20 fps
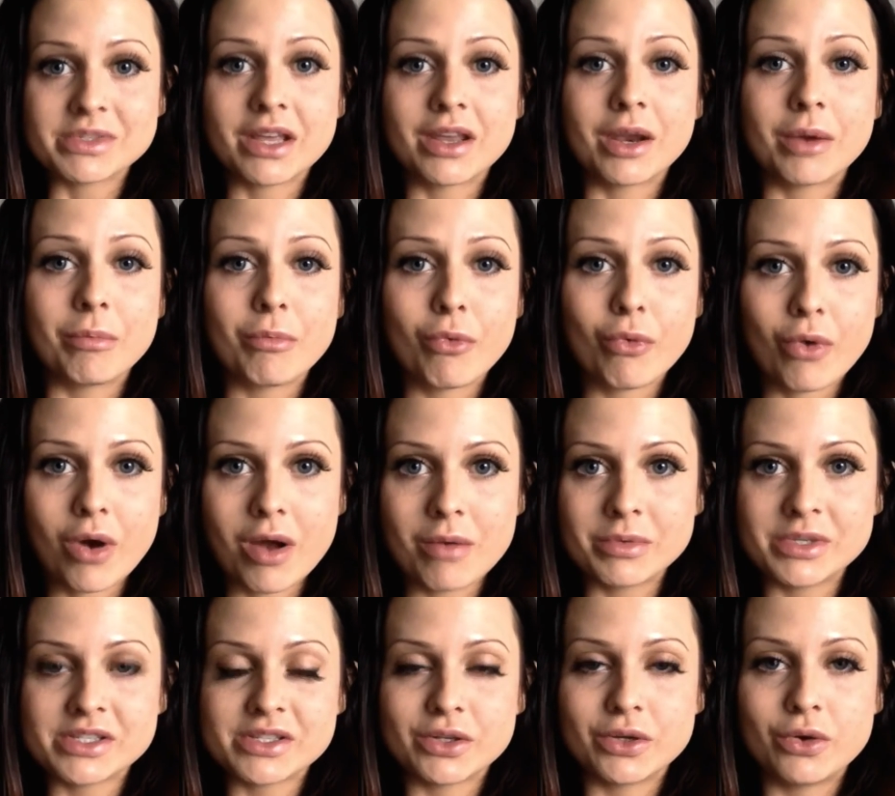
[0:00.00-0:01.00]
and I
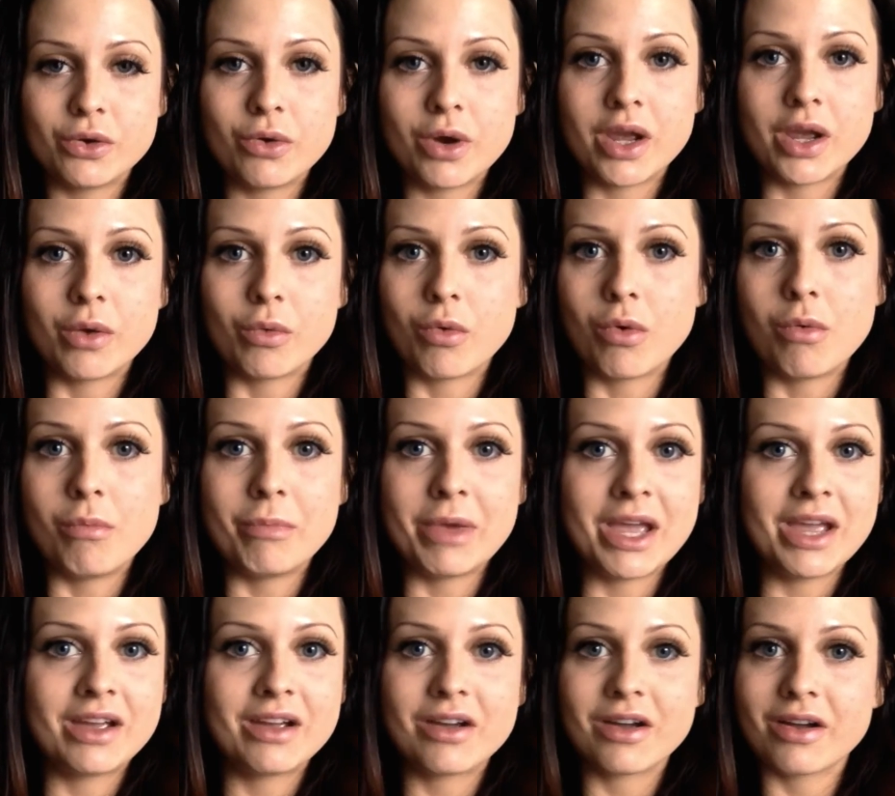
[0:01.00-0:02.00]
promise you it will
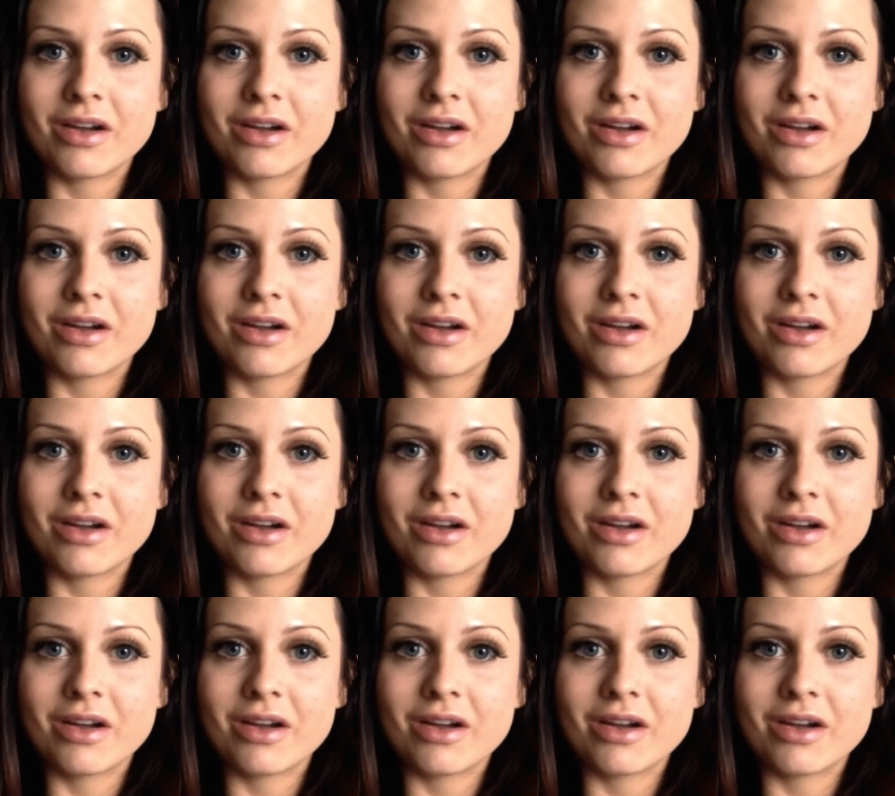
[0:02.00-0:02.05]
make